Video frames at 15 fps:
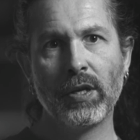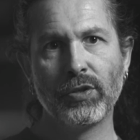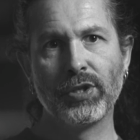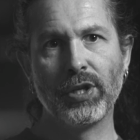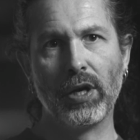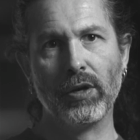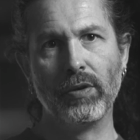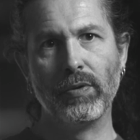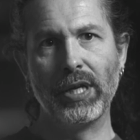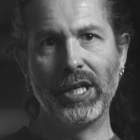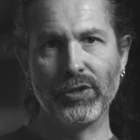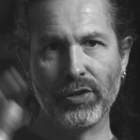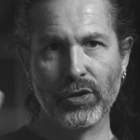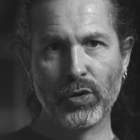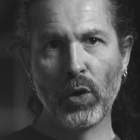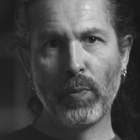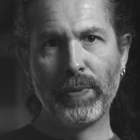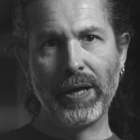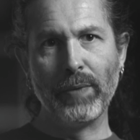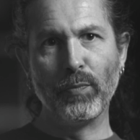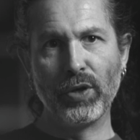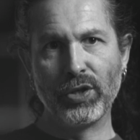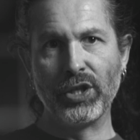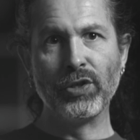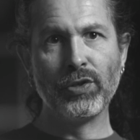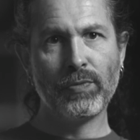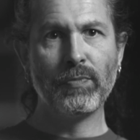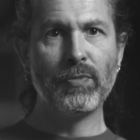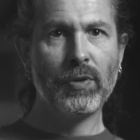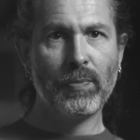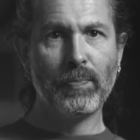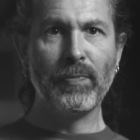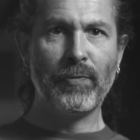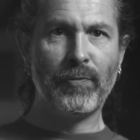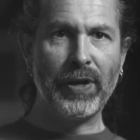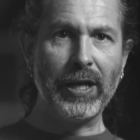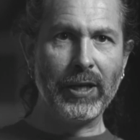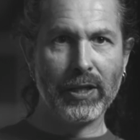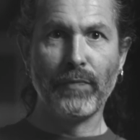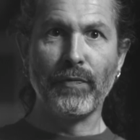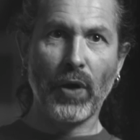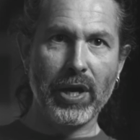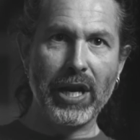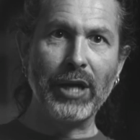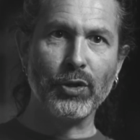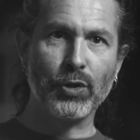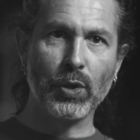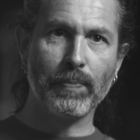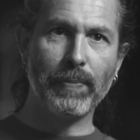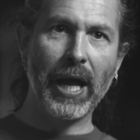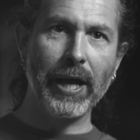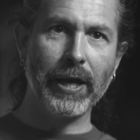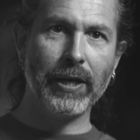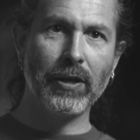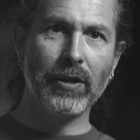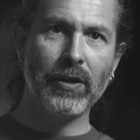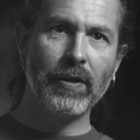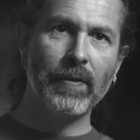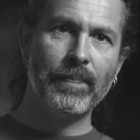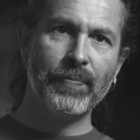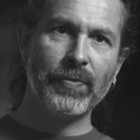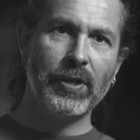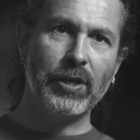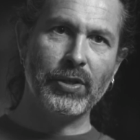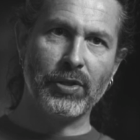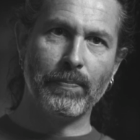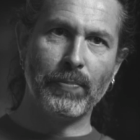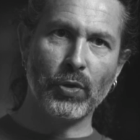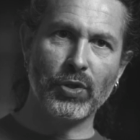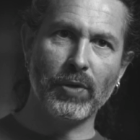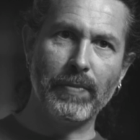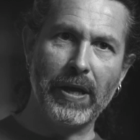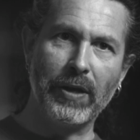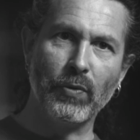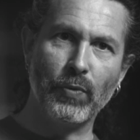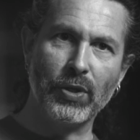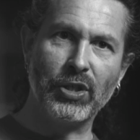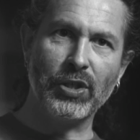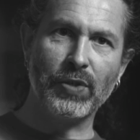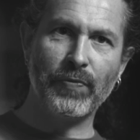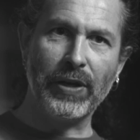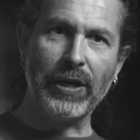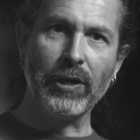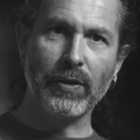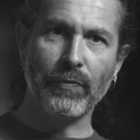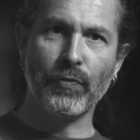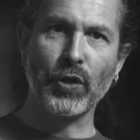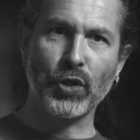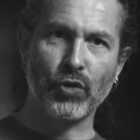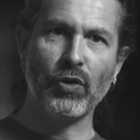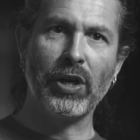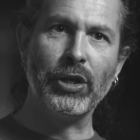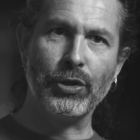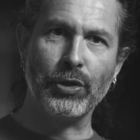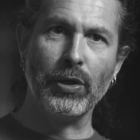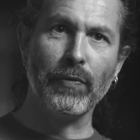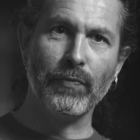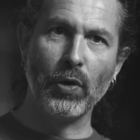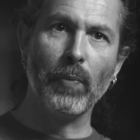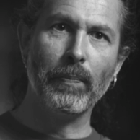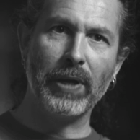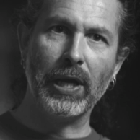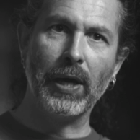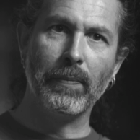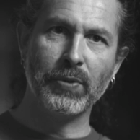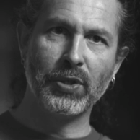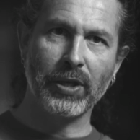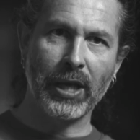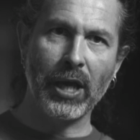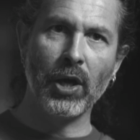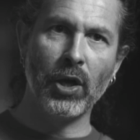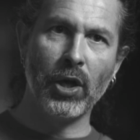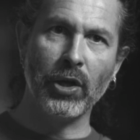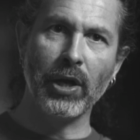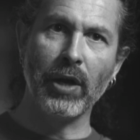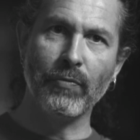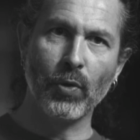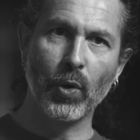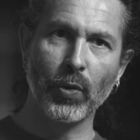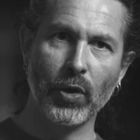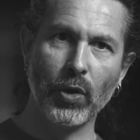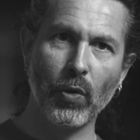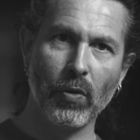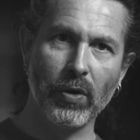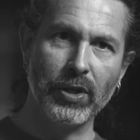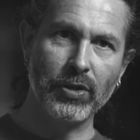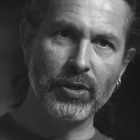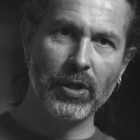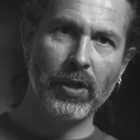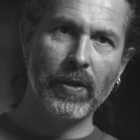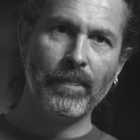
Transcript: So it's the top end which is feeling the financial pain. It's the bottom end which is feeling the frustration of not being able to get heard over all the noise.